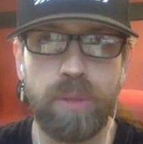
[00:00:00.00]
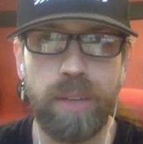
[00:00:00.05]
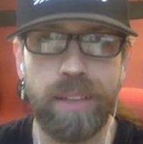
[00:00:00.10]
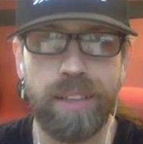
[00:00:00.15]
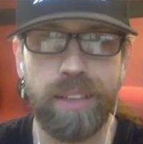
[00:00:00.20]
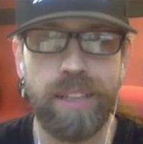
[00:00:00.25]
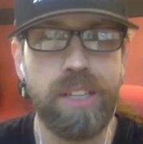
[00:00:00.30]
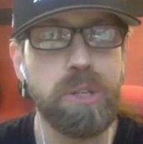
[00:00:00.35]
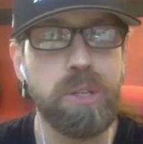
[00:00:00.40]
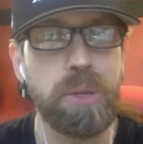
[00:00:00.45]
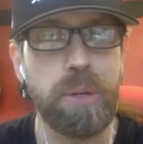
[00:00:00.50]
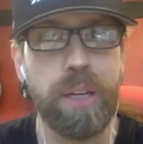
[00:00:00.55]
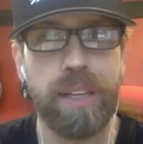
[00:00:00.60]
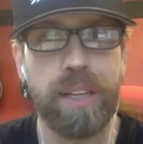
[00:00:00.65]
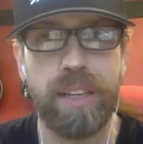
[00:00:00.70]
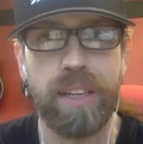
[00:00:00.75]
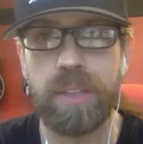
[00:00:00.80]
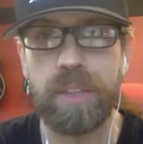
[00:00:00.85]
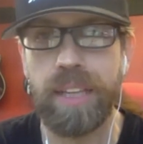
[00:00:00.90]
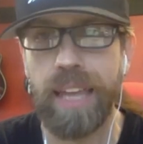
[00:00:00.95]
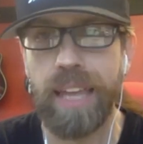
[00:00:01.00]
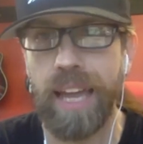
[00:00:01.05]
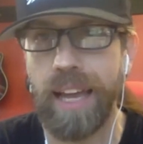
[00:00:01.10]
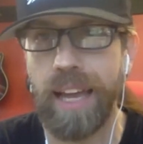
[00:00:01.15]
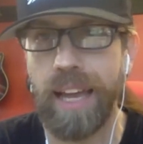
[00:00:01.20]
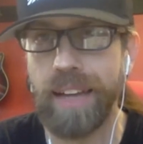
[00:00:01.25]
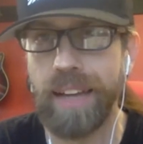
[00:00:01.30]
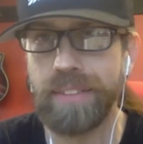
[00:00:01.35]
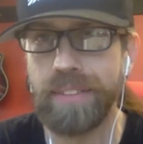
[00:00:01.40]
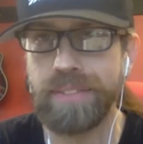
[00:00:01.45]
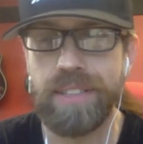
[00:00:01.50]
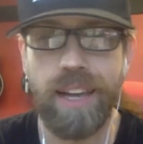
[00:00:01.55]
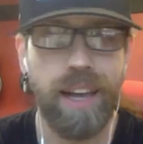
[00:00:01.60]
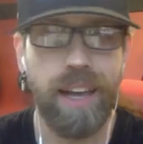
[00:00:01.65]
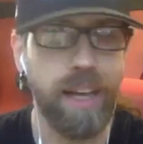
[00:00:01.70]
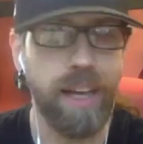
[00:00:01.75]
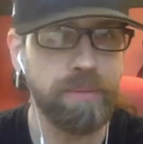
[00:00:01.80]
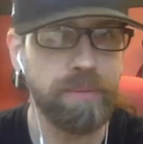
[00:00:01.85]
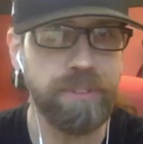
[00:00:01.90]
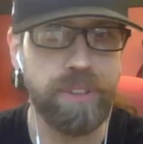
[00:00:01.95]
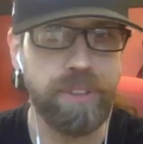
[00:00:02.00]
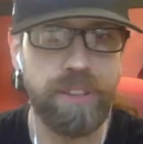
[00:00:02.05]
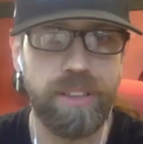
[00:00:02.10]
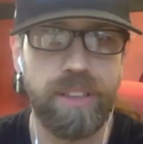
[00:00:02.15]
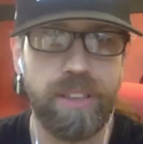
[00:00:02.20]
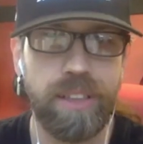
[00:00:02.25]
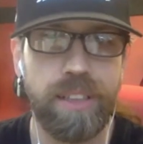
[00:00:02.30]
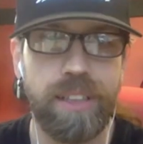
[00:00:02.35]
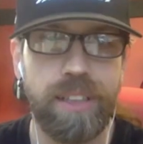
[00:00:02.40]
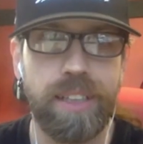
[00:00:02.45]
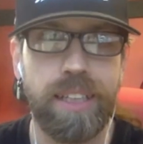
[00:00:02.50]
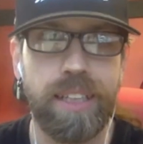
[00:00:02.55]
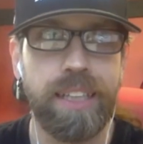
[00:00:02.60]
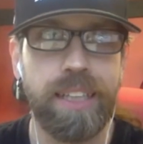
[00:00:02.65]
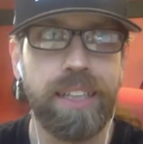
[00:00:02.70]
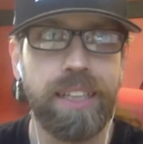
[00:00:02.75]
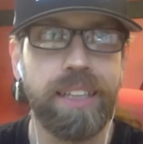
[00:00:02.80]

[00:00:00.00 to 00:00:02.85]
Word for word: around the country i didn't really have time for a dog